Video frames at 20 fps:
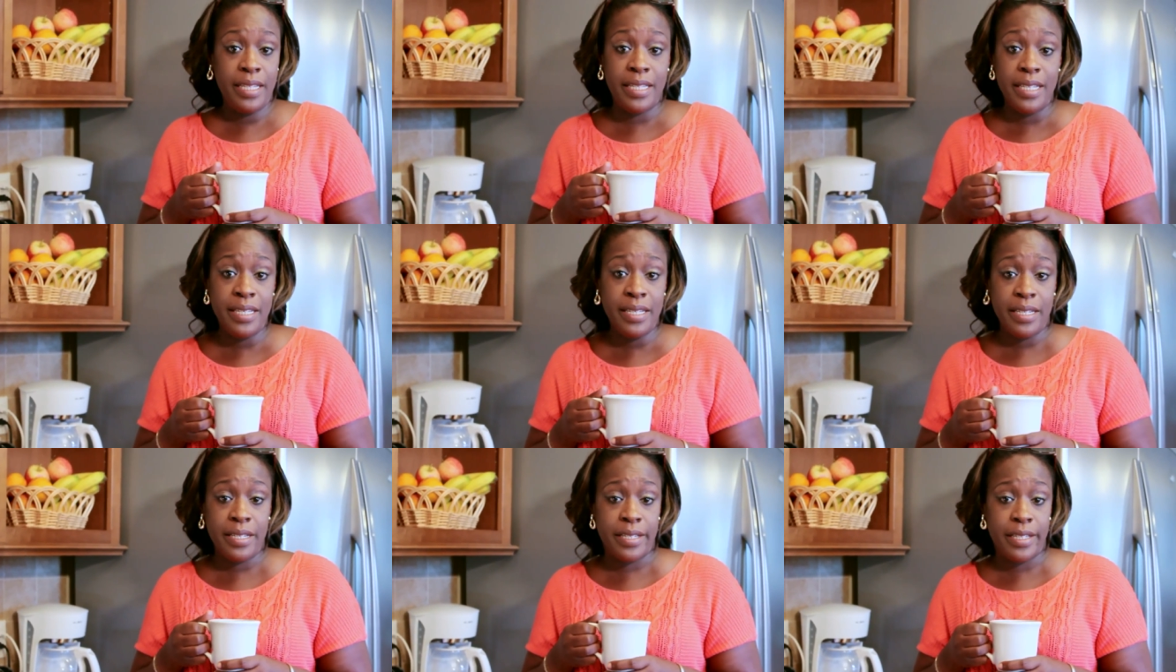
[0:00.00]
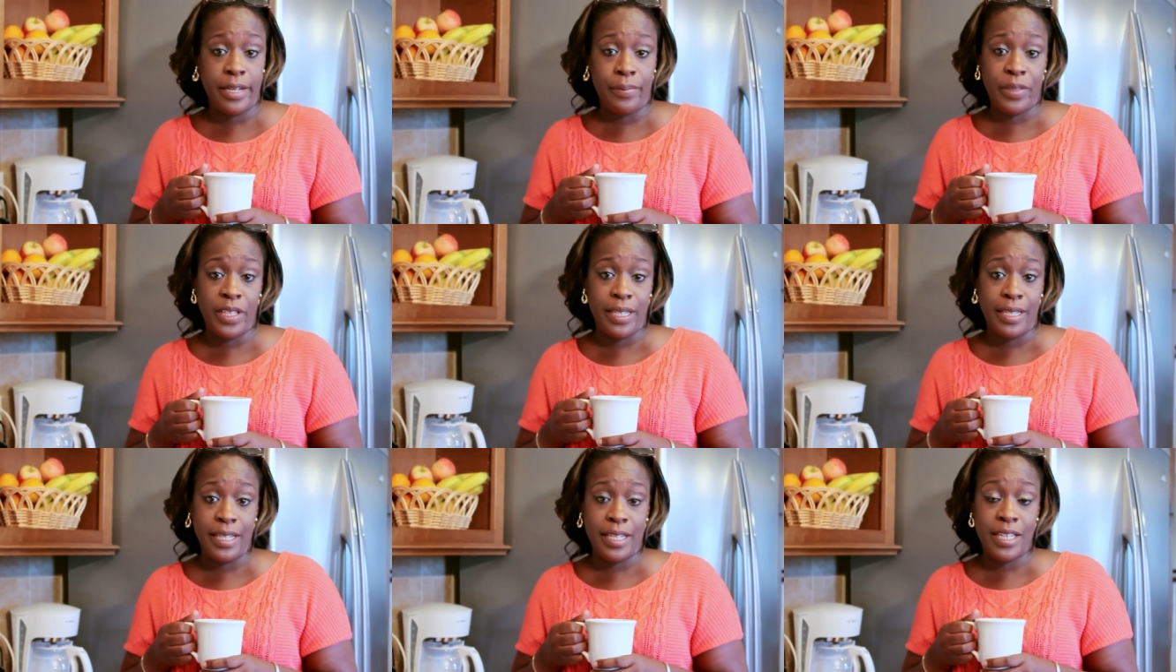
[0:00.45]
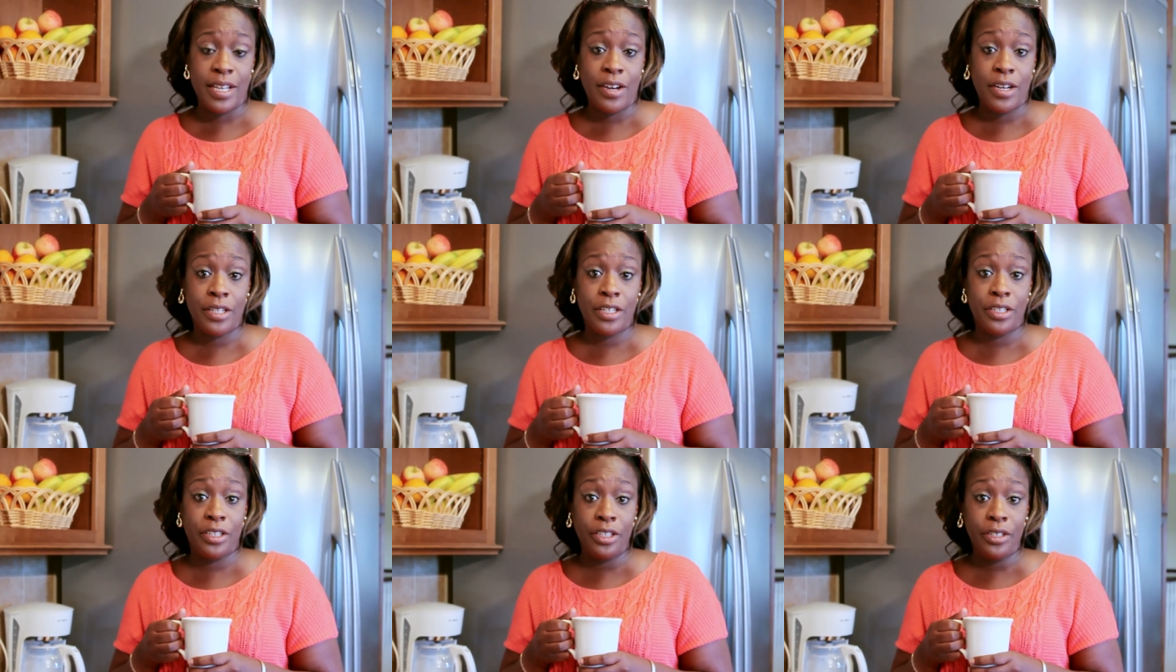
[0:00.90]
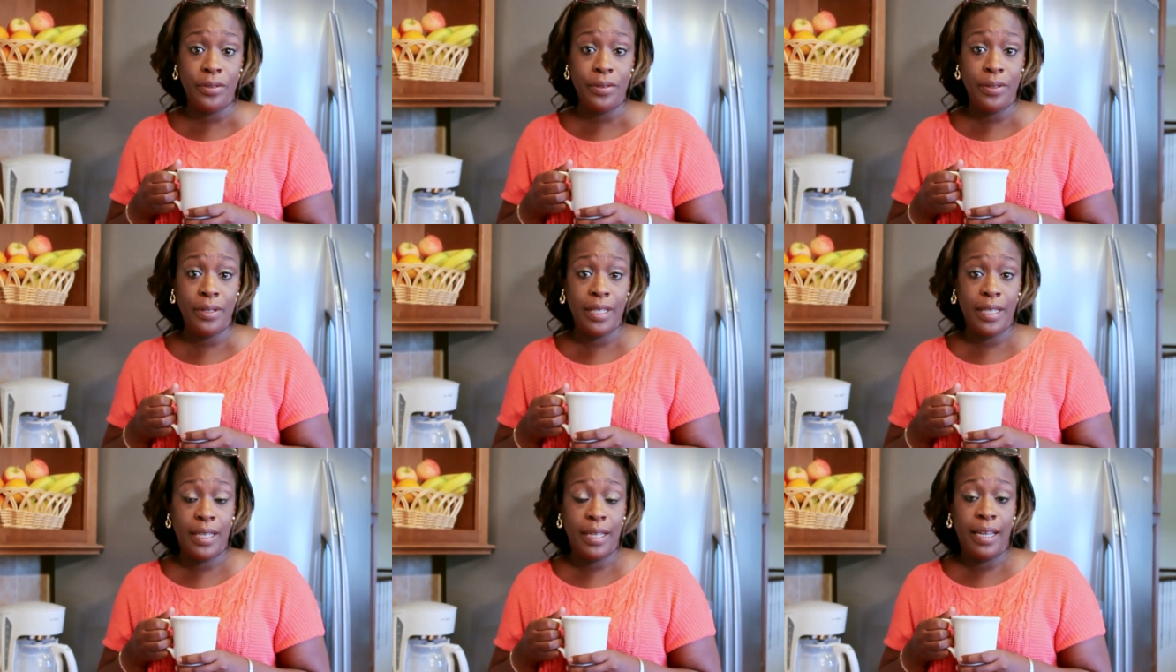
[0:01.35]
this isn't something that's hard to do.